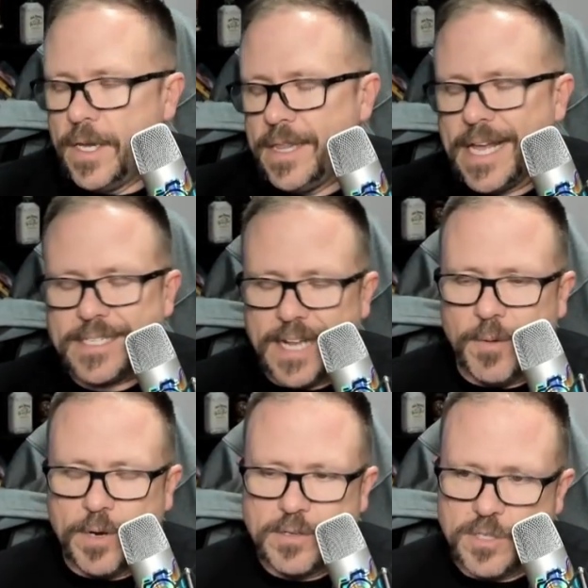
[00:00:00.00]
And that's
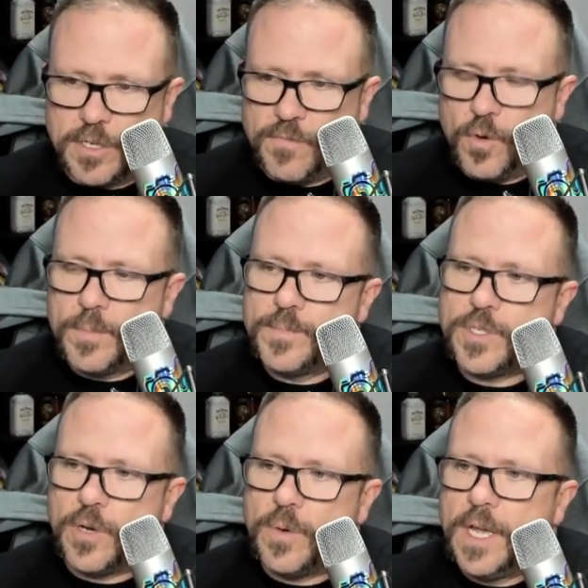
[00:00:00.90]
not what I was looking for.
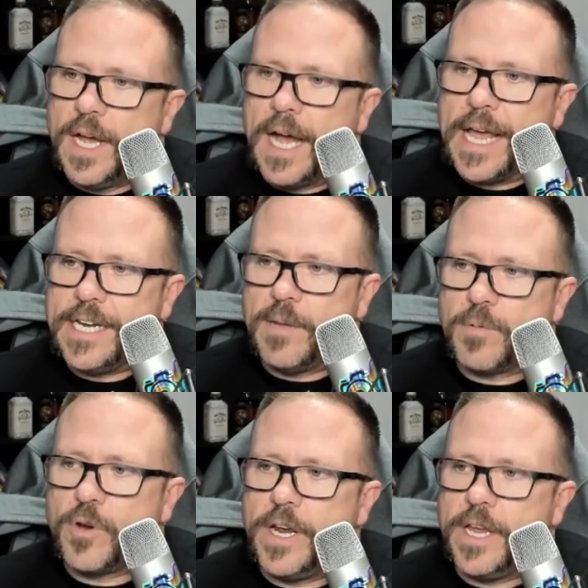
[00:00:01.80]
So I ended up
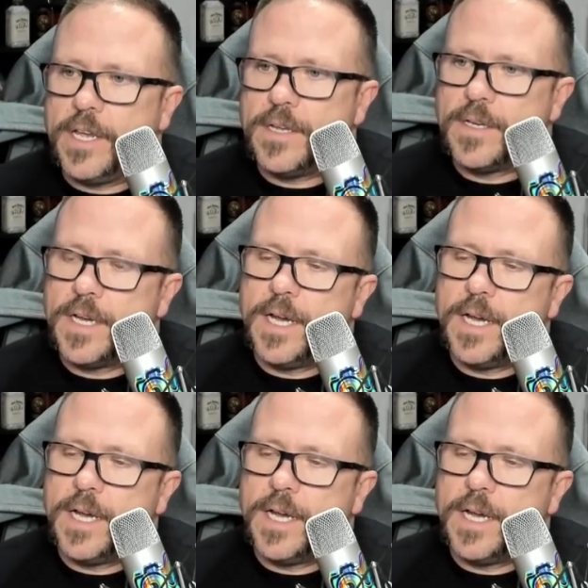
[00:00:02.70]
creating,